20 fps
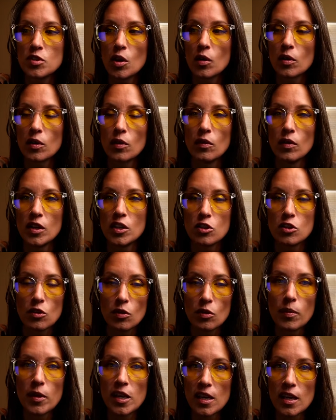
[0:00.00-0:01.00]
are going to
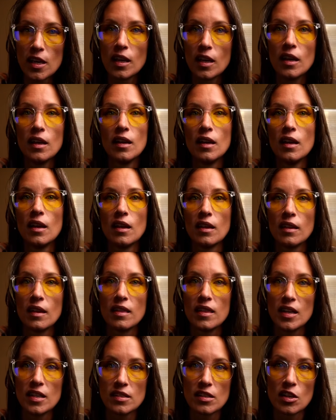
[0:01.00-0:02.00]
be the
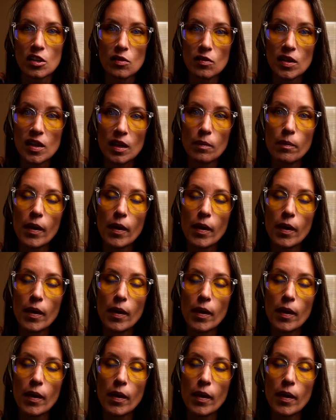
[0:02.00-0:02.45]
things that you need.